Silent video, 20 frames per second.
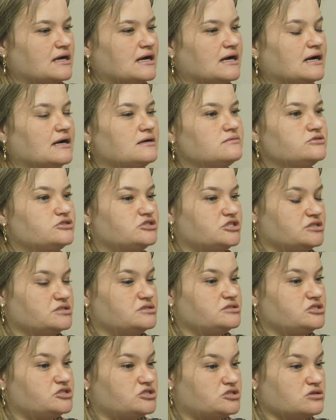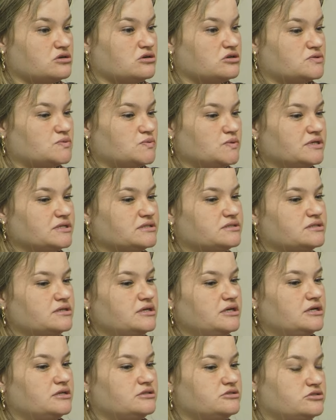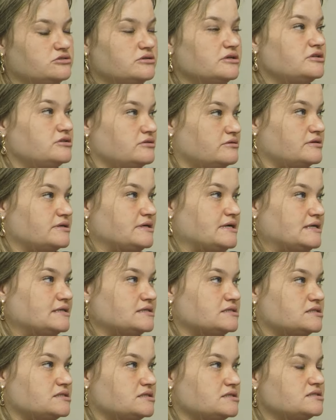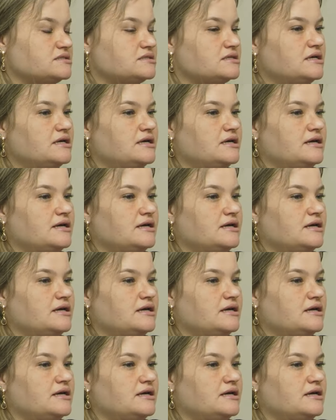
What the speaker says: I would generally start with do a urinalysis.